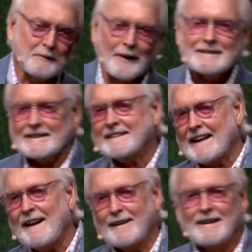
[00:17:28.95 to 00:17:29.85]
Friday,
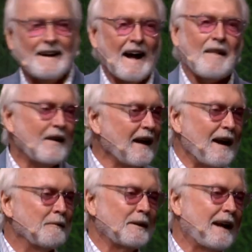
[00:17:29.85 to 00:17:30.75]
Saturday, I think
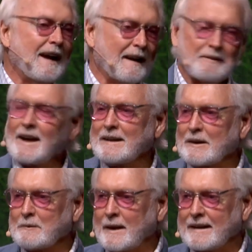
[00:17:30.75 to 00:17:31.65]
every day, every day
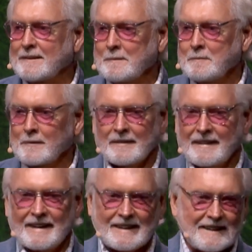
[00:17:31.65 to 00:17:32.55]
during the week,
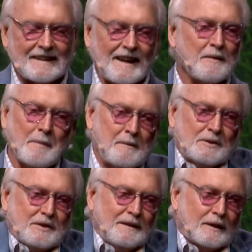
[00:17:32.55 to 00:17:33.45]
they'd get together, maybe
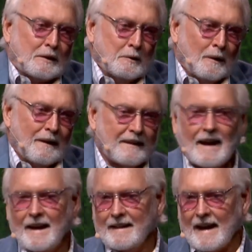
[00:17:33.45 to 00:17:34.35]
it's in the cool of the
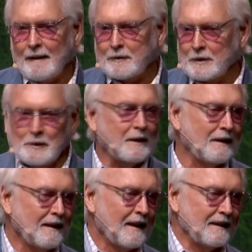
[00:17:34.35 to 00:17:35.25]
day in the afternoon, and,
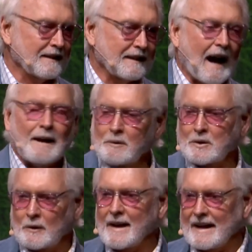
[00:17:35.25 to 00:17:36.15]
and God would
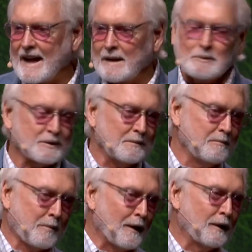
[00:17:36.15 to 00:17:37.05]
create animals and
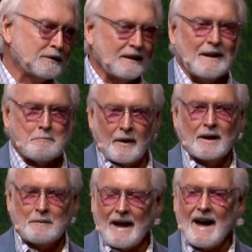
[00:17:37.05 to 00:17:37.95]
birds, and they'd bring them
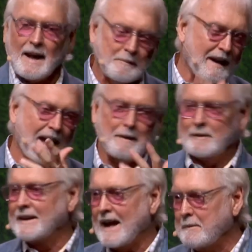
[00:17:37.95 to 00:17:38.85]
to Adam, and Adam would
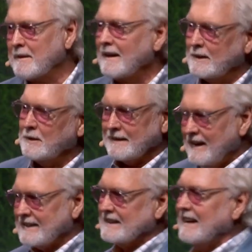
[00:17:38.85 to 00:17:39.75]
name them, and they'd do it the next day, the